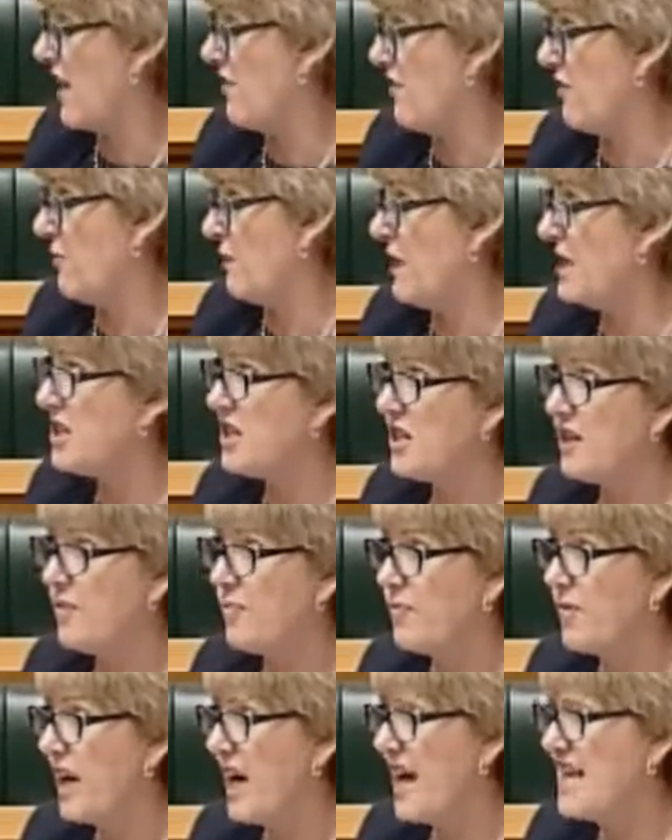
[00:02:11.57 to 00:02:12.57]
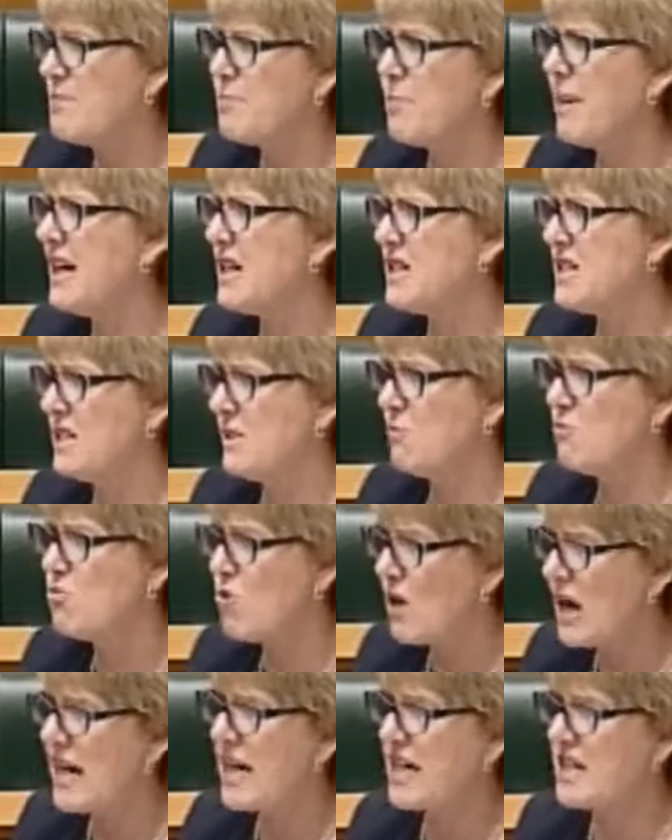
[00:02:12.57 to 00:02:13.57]
government has picked some
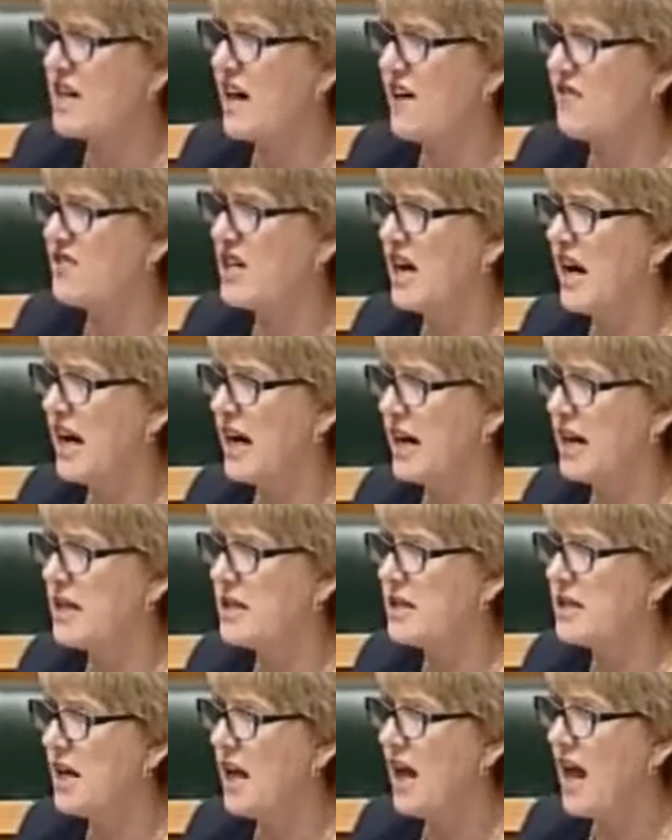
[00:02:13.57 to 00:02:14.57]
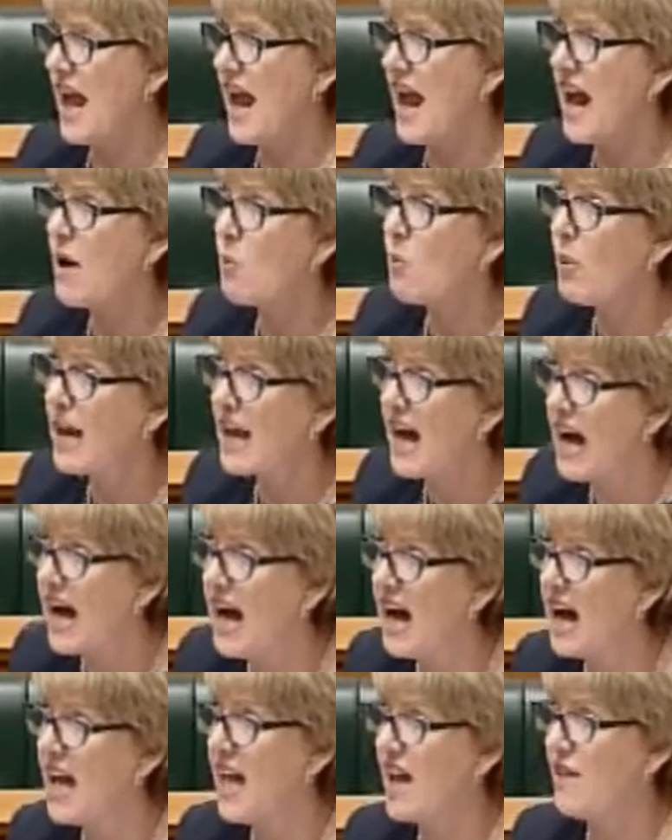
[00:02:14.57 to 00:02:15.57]
really tough targets. And we
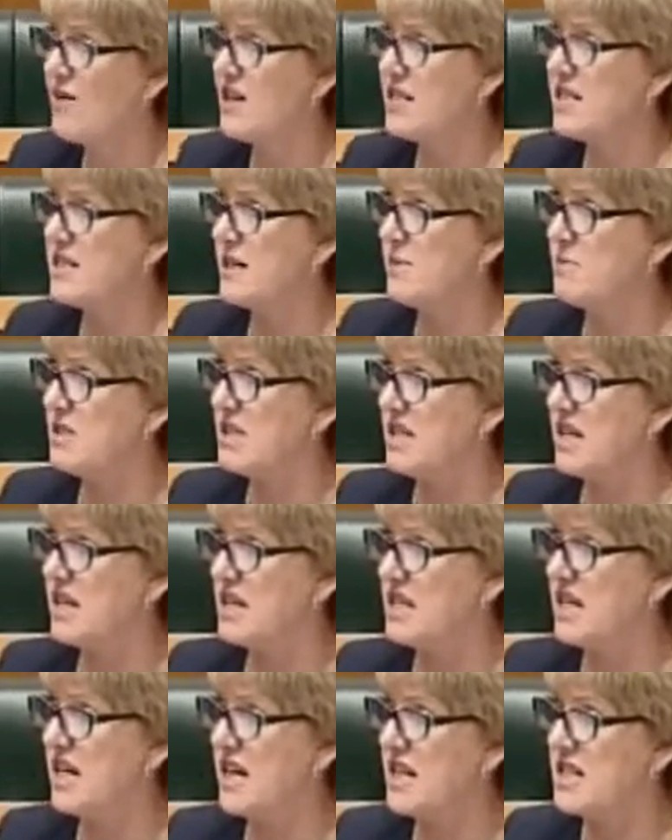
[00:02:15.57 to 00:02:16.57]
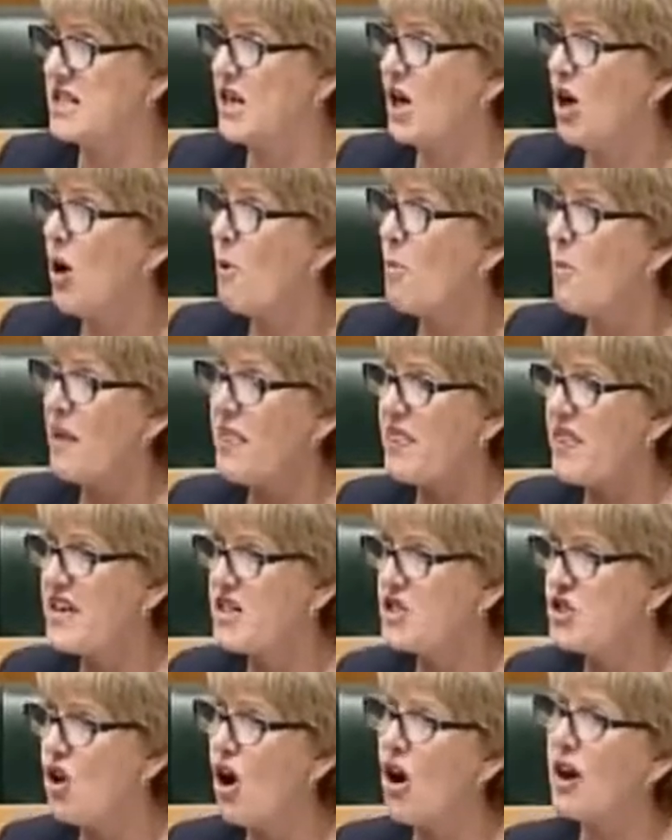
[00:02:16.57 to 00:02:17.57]
are having some success, but
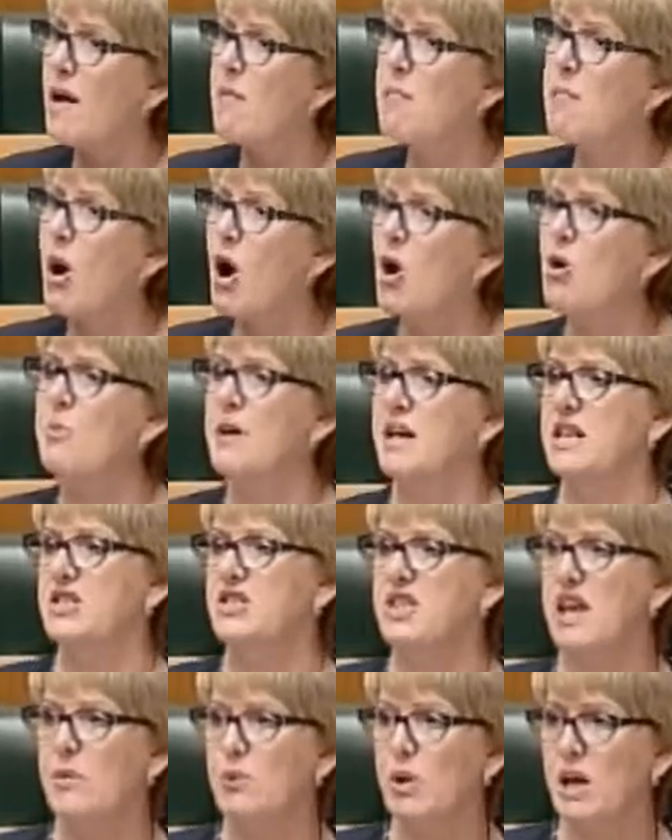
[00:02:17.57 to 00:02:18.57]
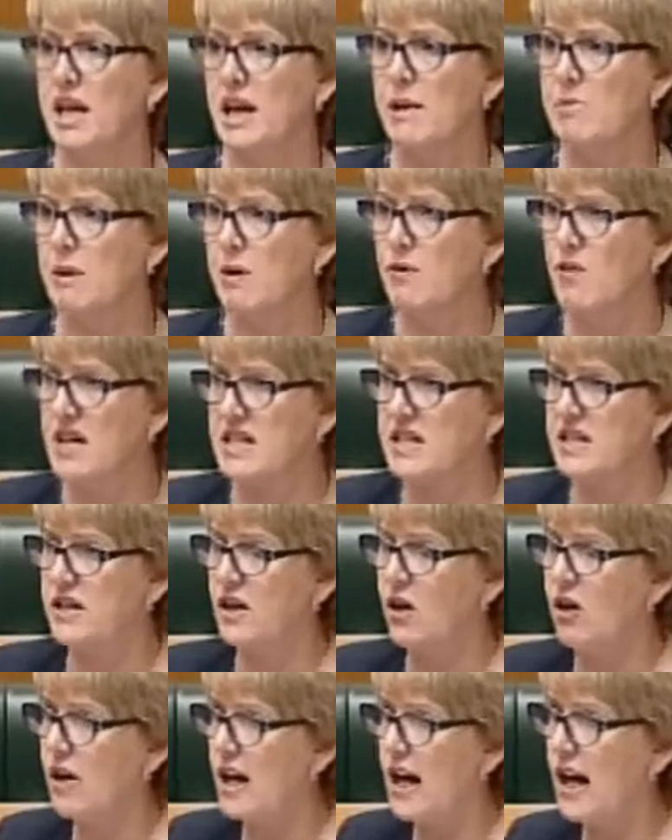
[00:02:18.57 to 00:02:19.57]
there's not a moment that we can be
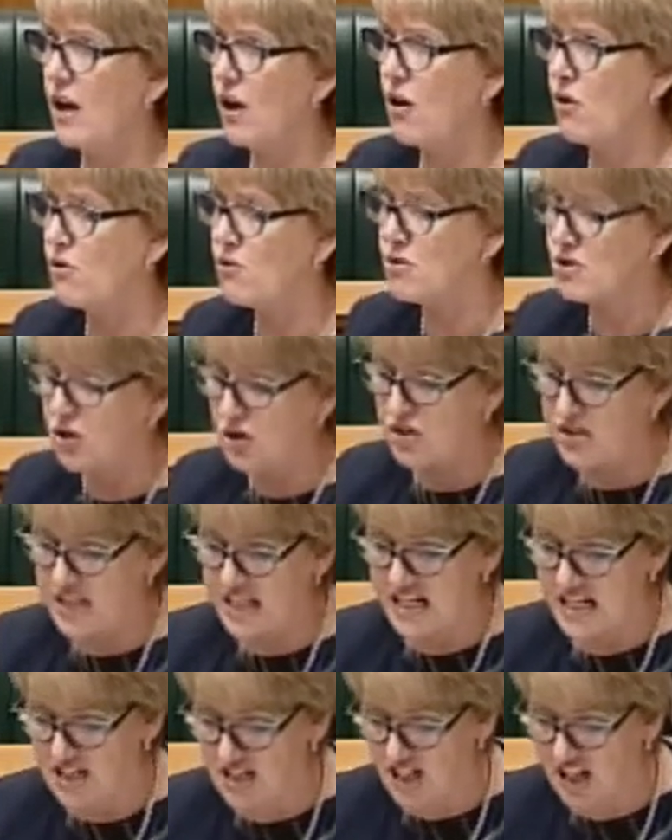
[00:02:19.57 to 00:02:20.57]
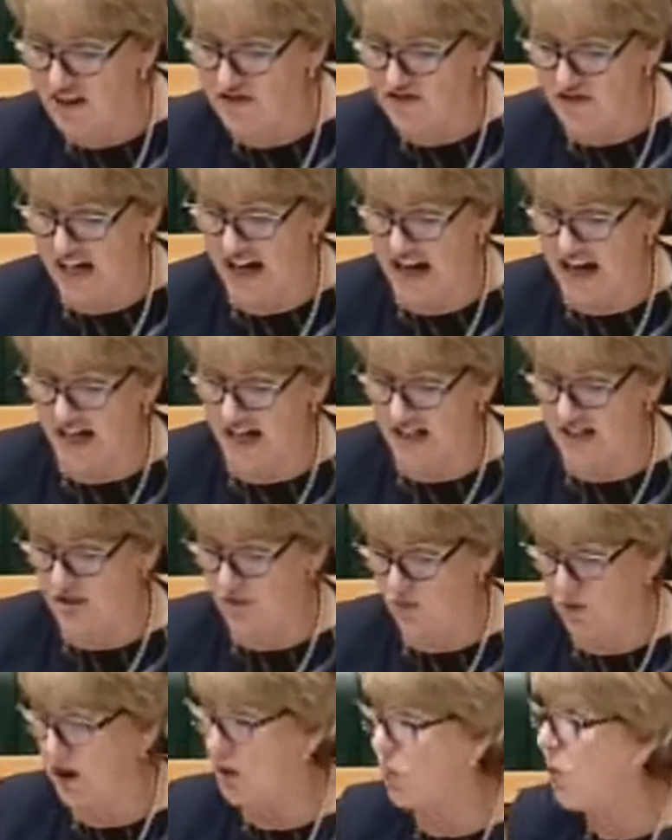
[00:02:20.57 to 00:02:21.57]
resting on our laurels because these tough
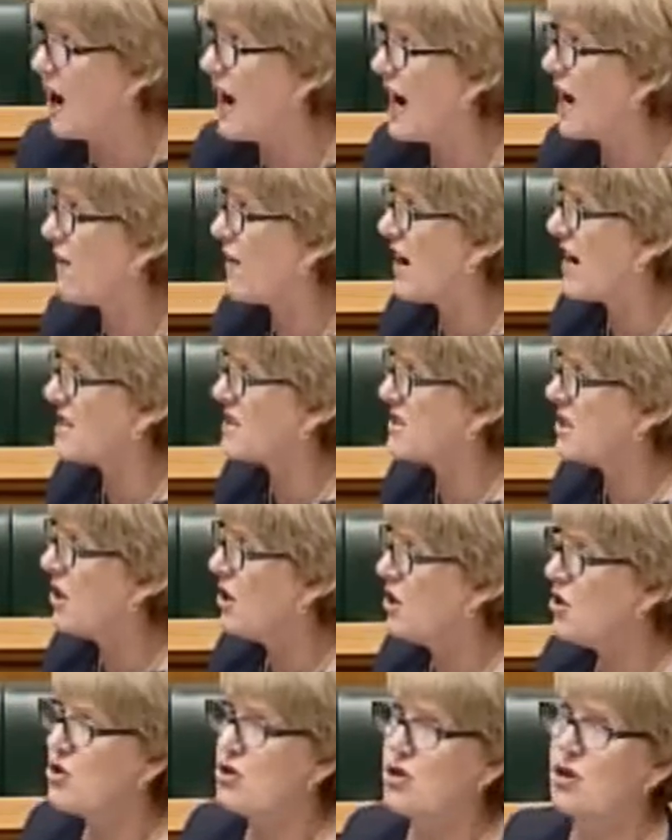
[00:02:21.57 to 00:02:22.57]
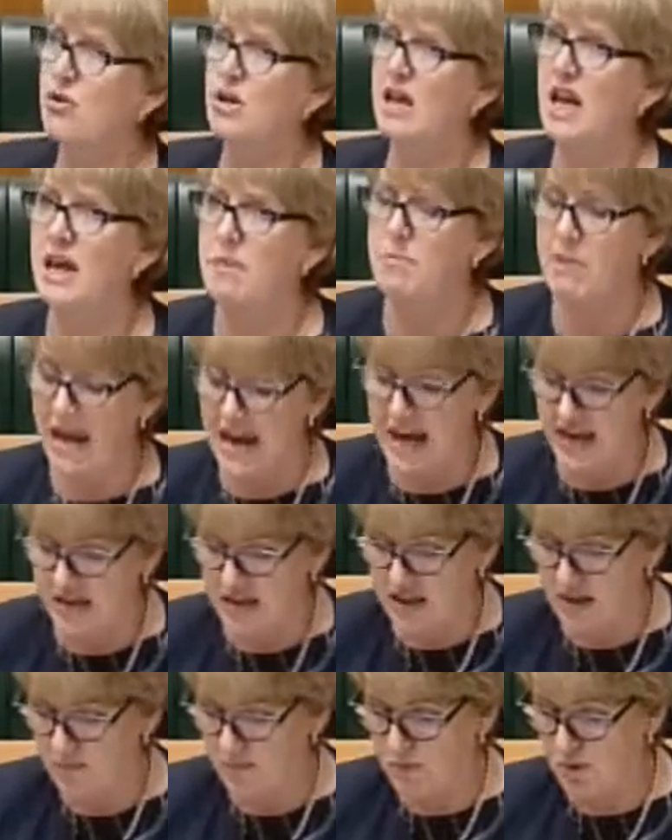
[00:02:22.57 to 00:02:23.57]
targets require us to keep
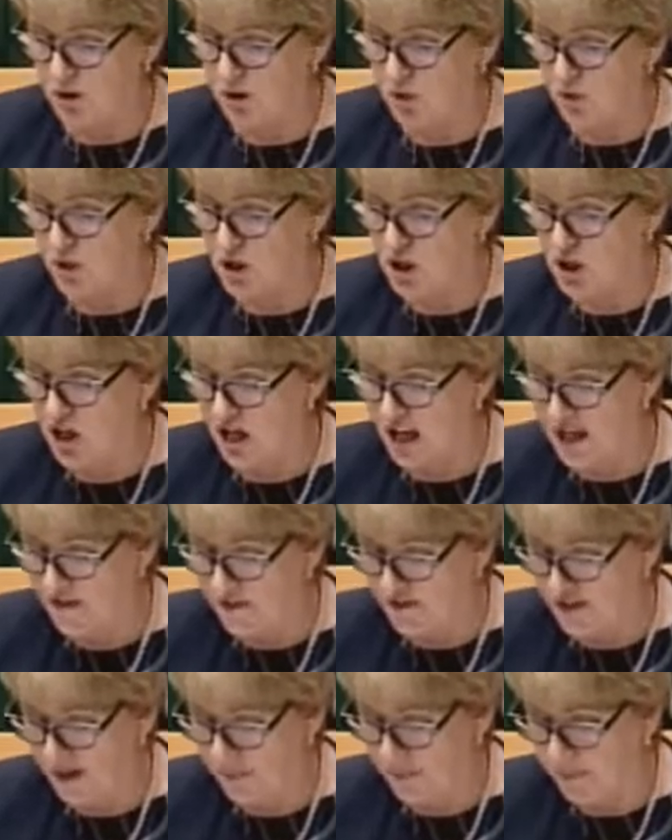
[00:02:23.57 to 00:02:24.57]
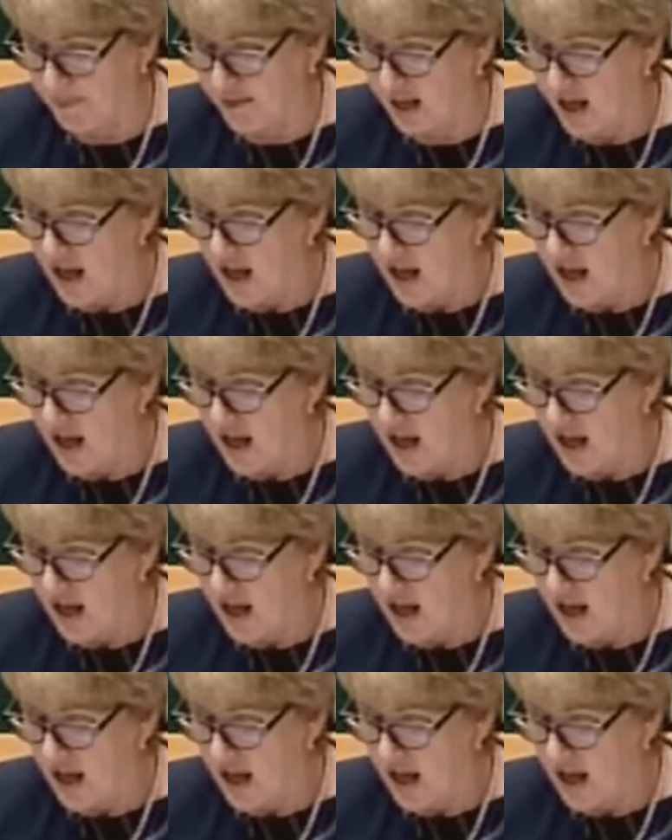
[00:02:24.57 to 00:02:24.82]
at them to achieve them.